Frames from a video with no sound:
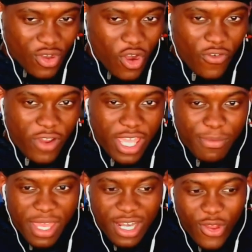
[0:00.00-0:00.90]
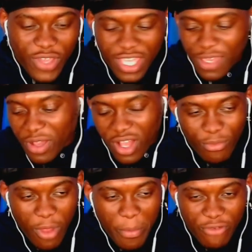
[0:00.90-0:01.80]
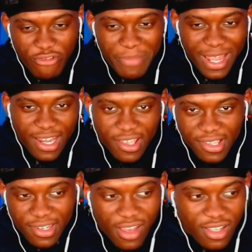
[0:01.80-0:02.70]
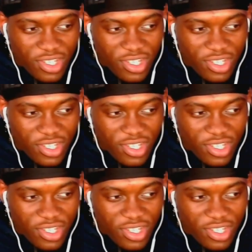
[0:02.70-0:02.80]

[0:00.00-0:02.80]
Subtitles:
Orihime low-key become a bit rebellious, nah?